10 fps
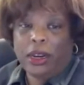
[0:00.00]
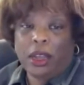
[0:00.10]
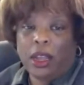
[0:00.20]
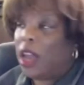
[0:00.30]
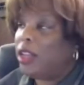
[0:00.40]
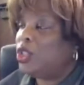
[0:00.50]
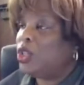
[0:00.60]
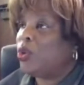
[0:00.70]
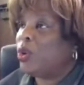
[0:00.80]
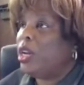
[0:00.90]
a college
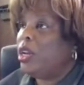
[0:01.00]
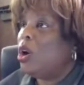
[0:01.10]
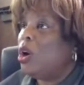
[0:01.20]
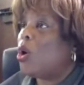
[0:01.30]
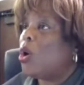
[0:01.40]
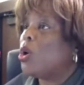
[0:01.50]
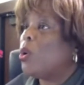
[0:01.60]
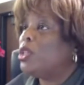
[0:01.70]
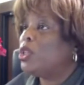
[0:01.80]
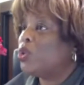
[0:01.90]
degree or go
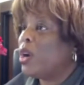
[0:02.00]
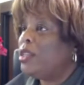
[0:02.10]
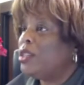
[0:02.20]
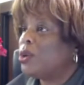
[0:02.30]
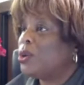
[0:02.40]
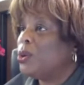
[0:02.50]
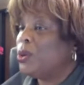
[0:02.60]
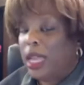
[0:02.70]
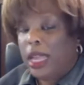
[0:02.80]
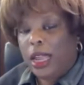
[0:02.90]
into trade school,